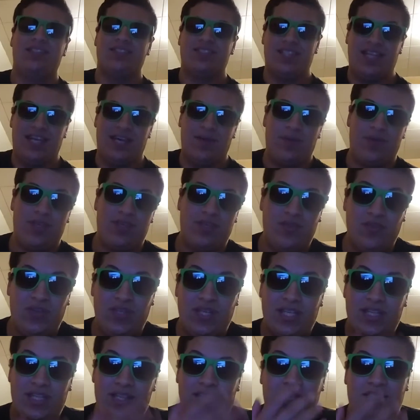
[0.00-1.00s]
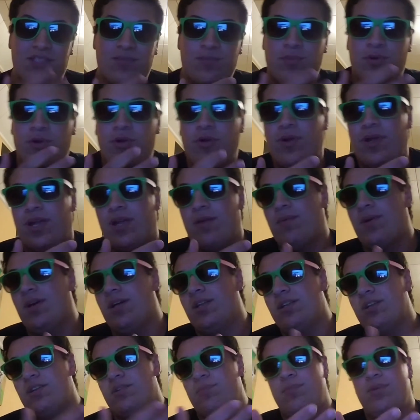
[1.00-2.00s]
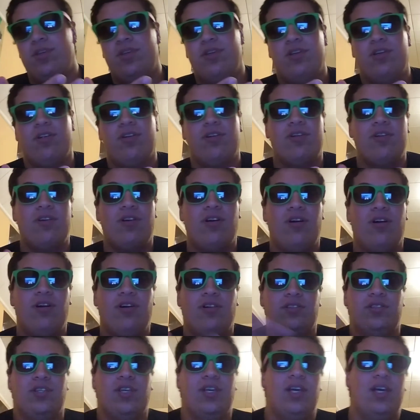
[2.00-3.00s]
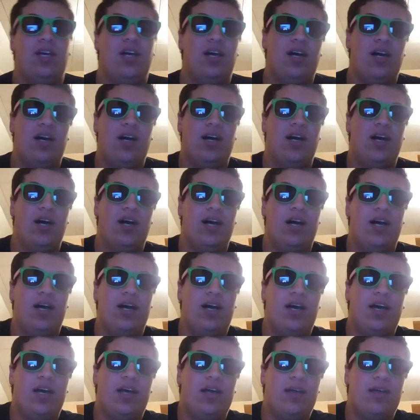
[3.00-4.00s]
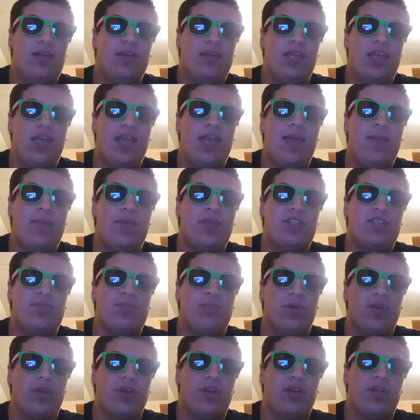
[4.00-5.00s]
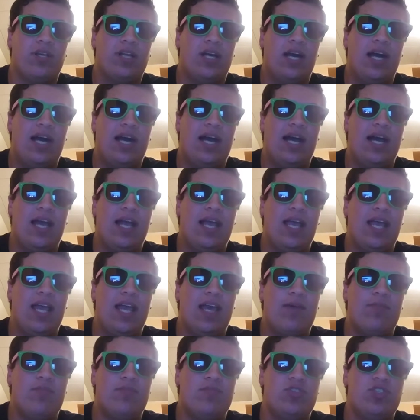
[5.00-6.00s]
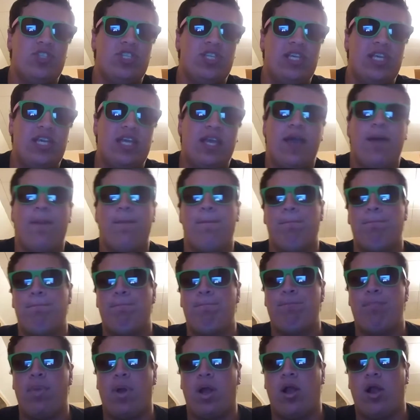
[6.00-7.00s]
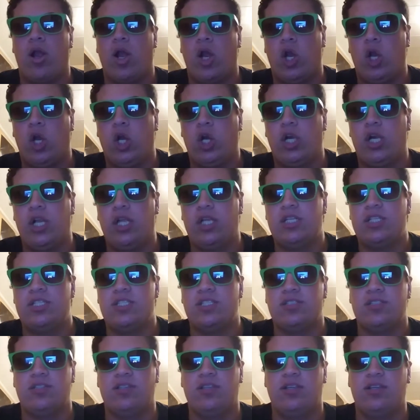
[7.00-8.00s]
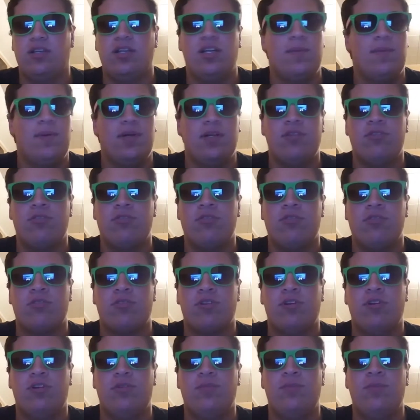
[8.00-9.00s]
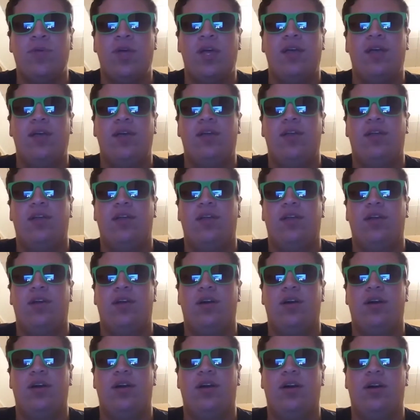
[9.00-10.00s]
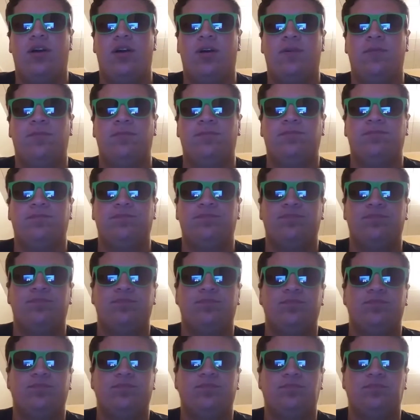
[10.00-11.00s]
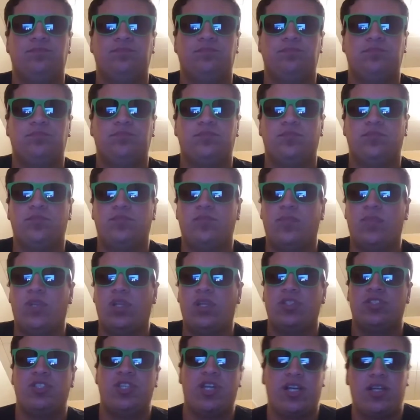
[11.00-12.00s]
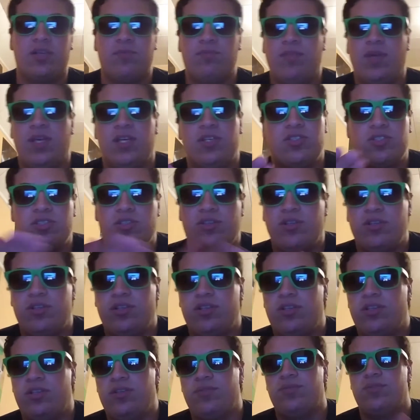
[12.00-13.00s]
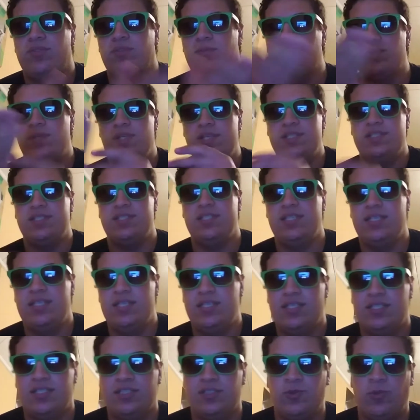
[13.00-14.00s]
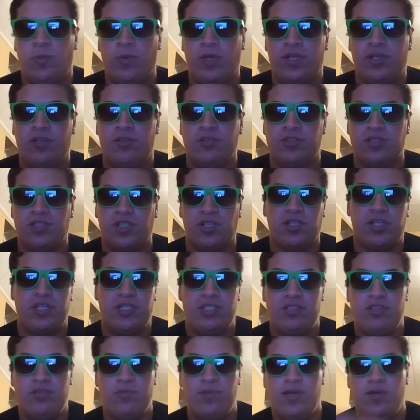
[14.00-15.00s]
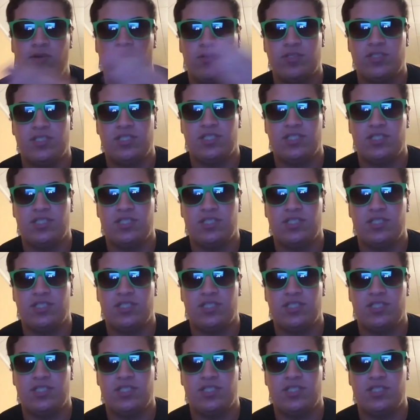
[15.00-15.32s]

so that way you can get this program on your computer called uh, Image Burn, IMG Burn. Just look it up on Google Chrome. Um, check and make sure if your PC is Windows 32-bit or